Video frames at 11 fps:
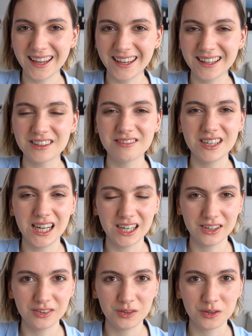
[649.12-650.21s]
and
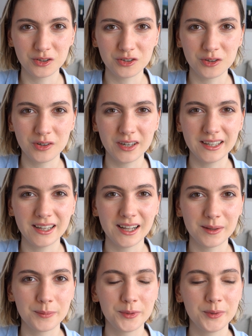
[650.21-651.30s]
relax your jaw and
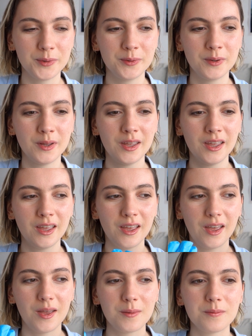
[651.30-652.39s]
help you
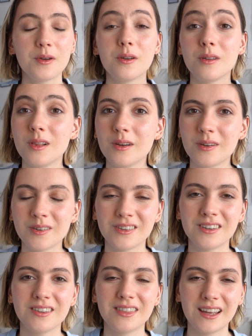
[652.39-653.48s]
unlearn
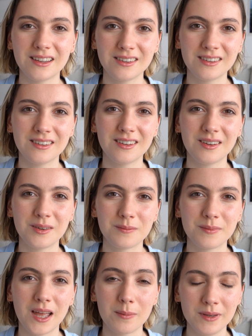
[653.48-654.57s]
that
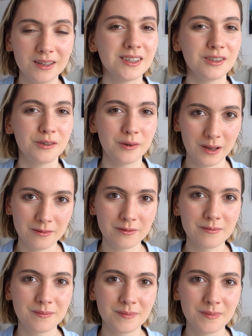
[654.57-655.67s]
habit that you have.
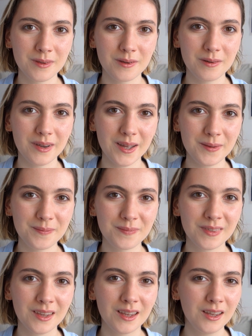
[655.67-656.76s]
Okay,
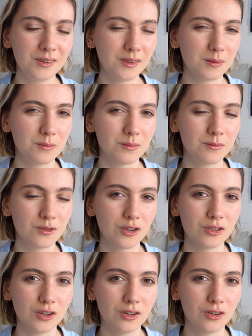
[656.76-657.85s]
so I'm
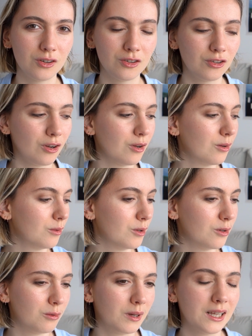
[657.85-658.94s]
just gonna show
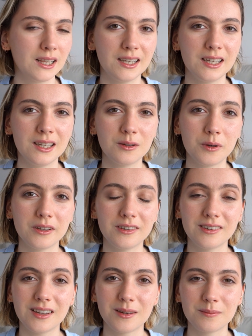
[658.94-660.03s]
you quickly
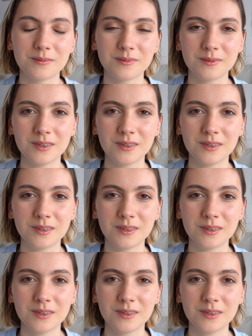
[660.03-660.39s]
what I'm